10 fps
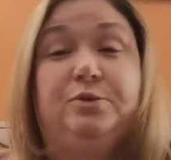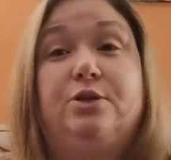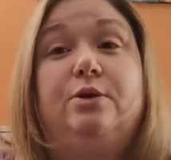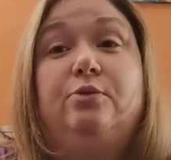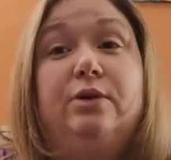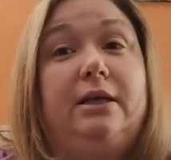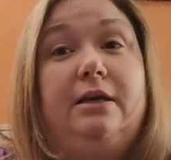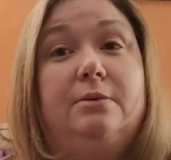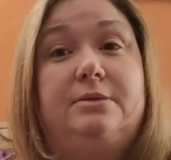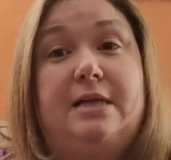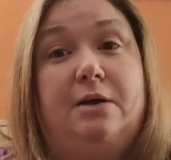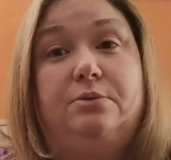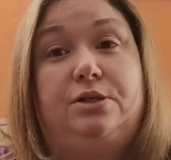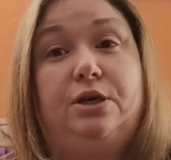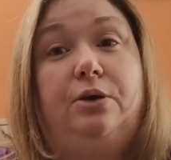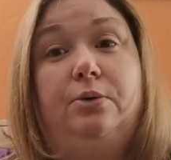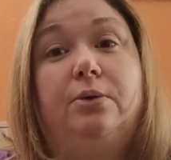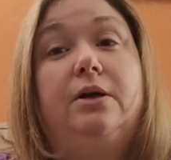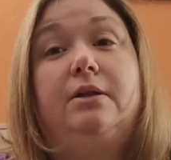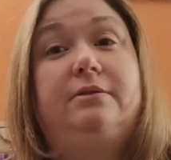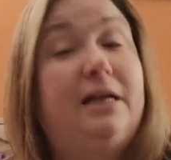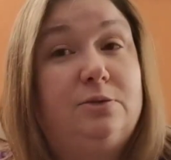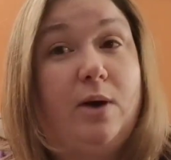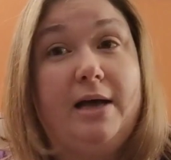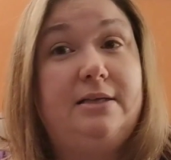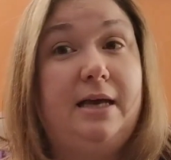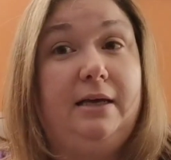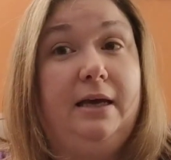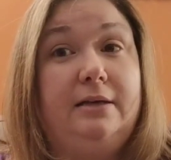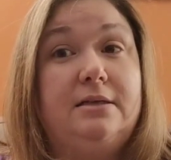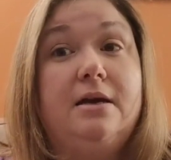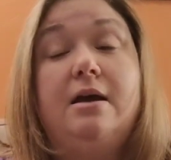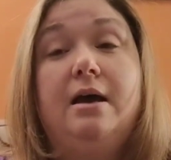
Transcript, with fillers: So it really comes down to that's why I take it.